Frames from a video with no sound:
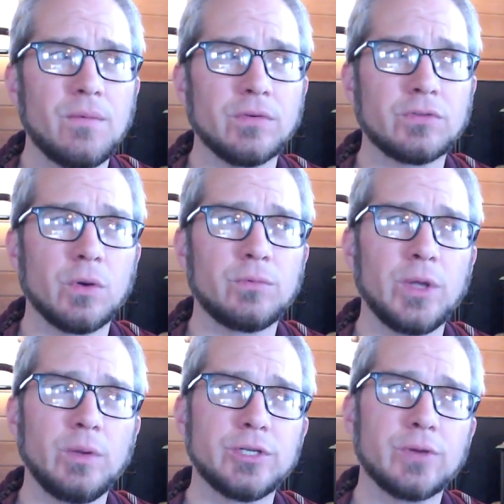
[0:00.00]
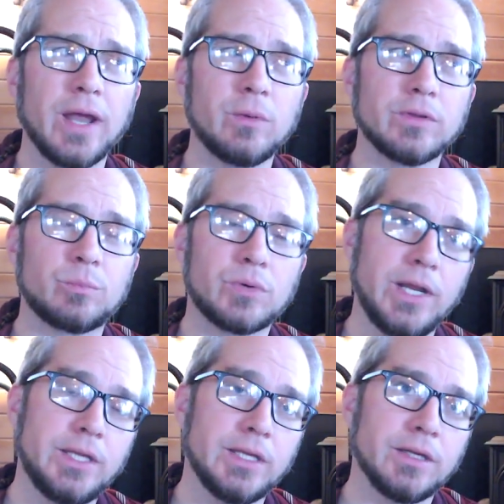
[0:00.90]
So if we only track what's
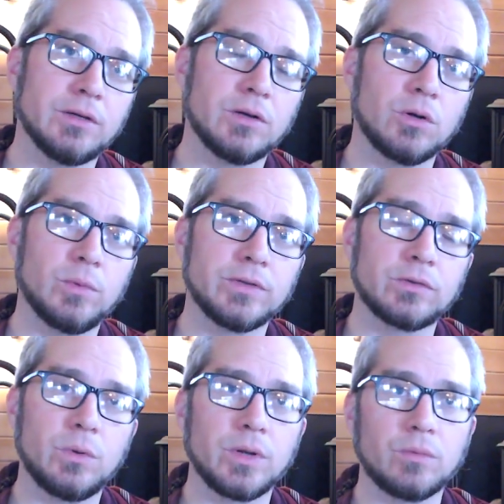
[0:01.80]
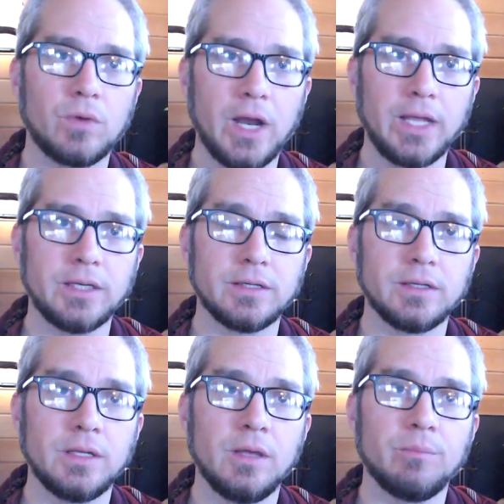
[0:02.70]
breaking or what's going right,
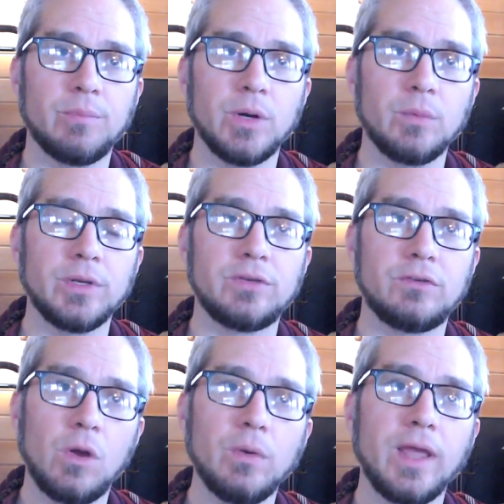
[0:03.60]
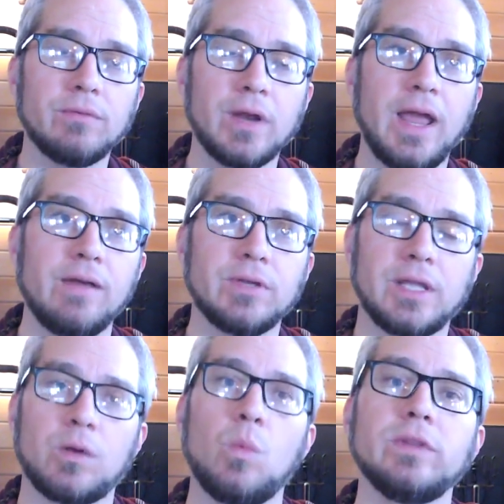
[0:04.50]
but we don't ever have it
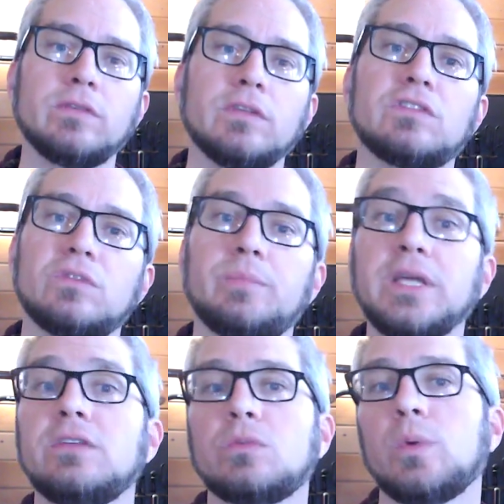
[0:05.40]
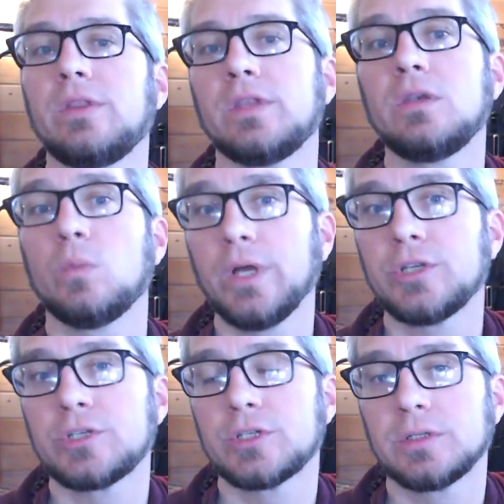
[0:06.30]
like, what's the space within
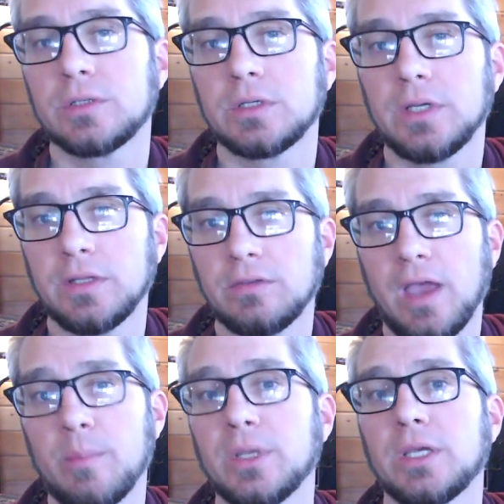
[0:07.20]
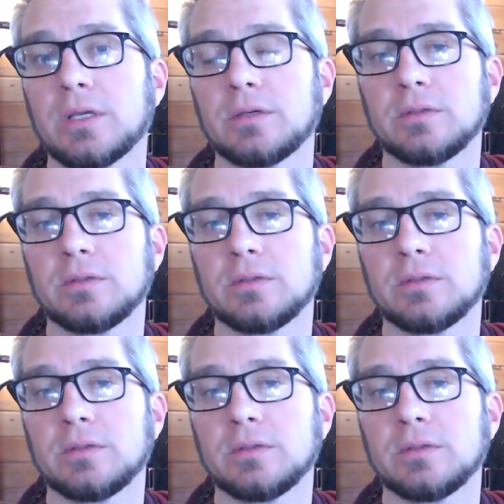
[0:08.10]
which it's happening?